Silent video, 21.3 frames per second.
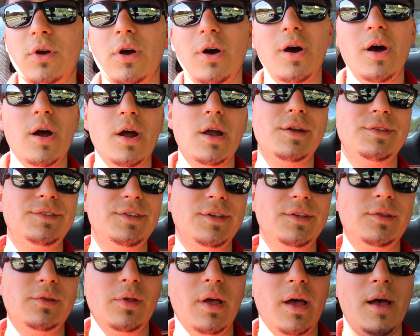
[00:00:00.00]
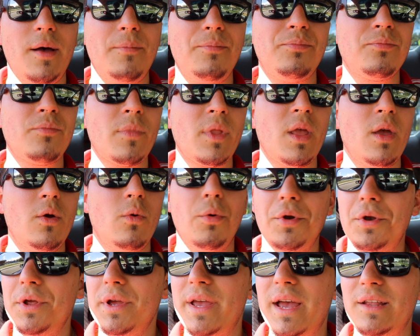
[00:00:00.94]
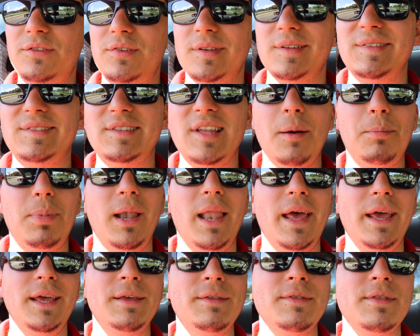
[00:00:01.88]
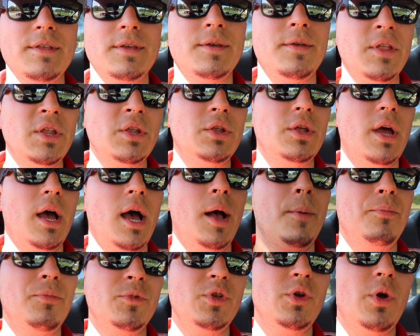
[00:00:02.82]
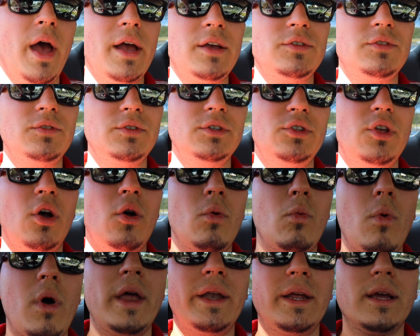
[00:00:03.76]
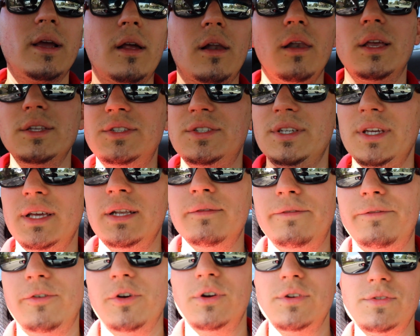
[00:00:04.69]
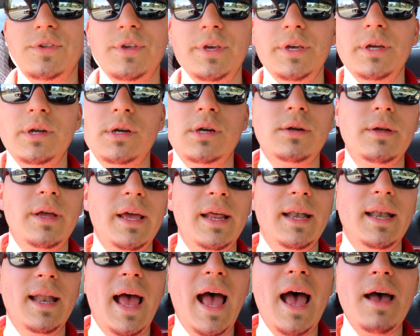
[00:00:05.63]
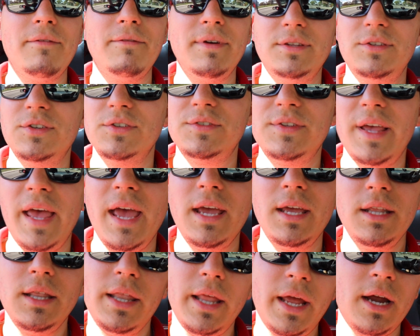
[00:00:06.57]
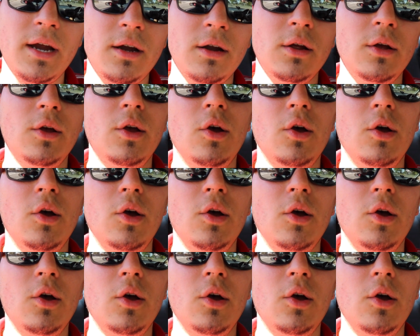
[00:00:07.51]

cars is when you get to a stoplight, you actually don't want to clutch in first gear and have it just hanging there